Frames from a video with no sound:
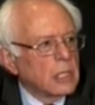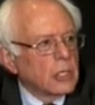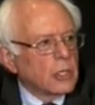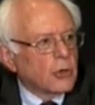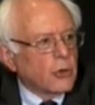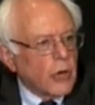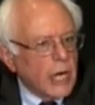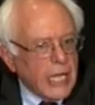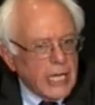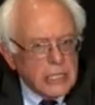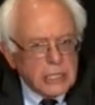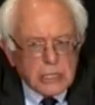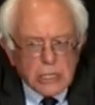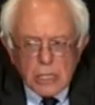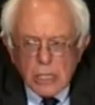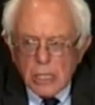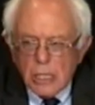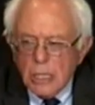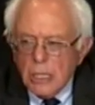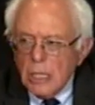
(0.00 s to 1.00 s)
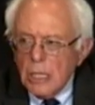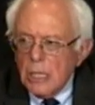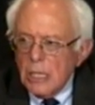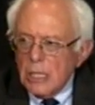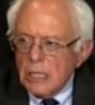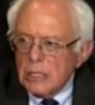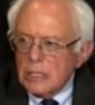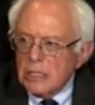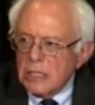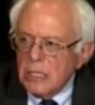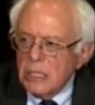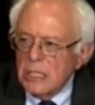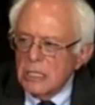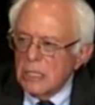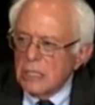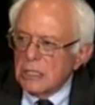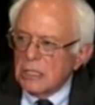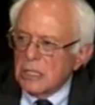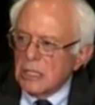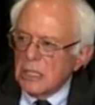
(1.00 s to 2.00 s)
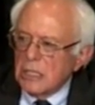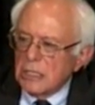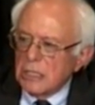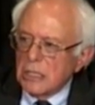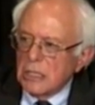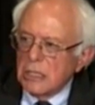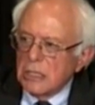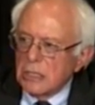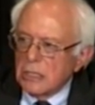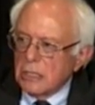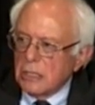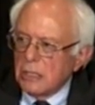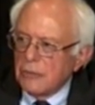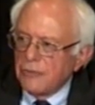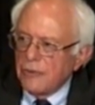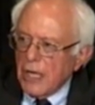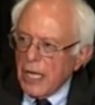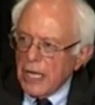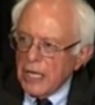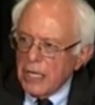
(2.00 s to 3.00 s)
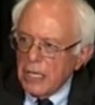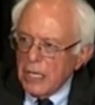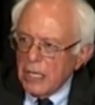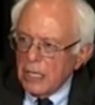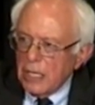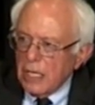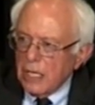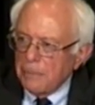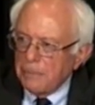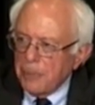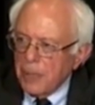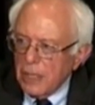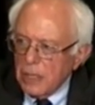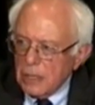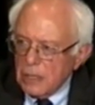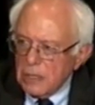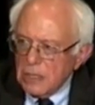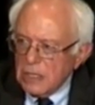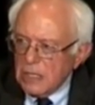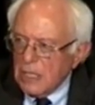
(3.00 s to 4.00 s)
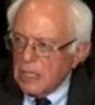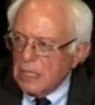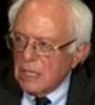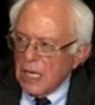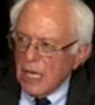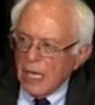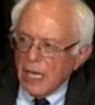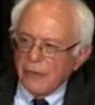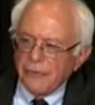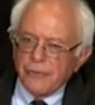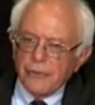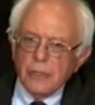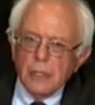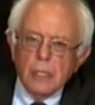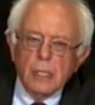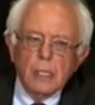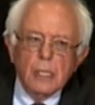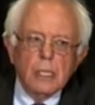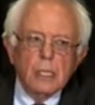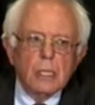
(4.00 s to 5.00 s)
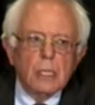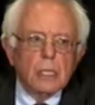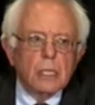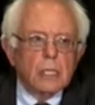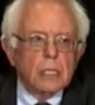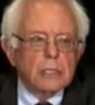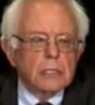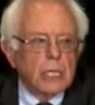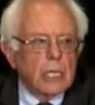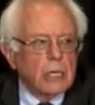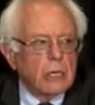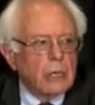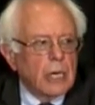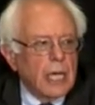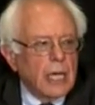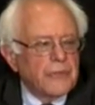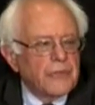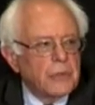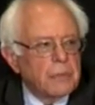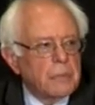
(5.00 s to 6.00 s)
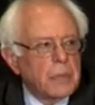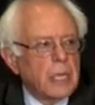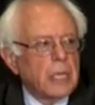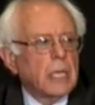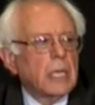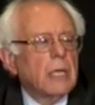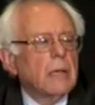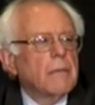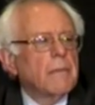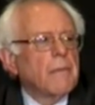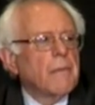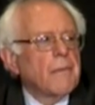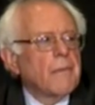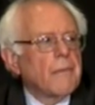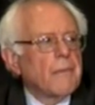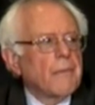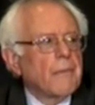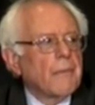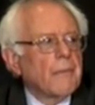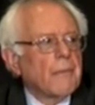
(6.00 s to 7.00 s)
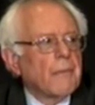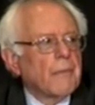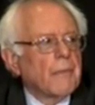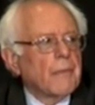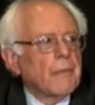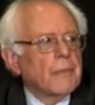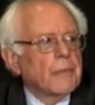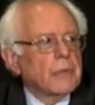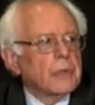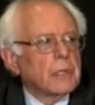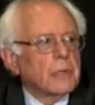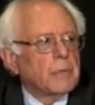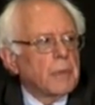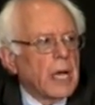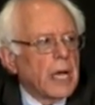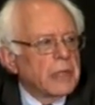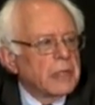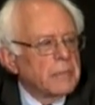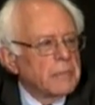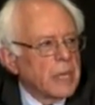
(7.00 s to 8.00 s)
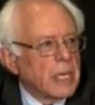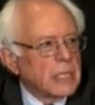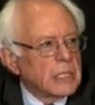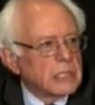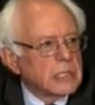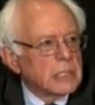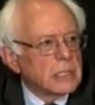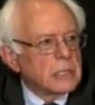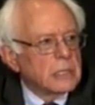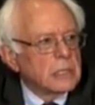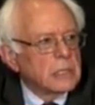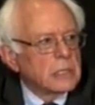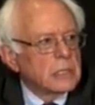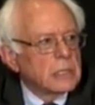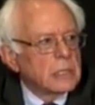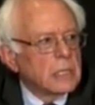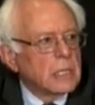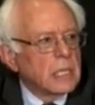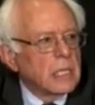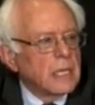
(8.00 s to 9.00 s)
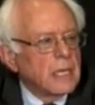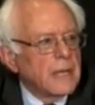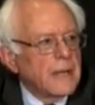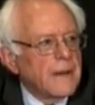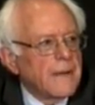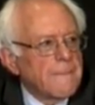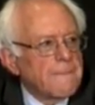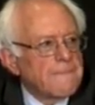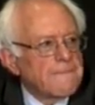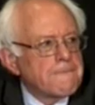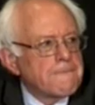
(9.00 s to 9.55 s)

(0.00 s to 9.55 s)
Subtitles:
Crazy is senior citizens dividing their pills in half because they don't have the money to buy the medicine they need.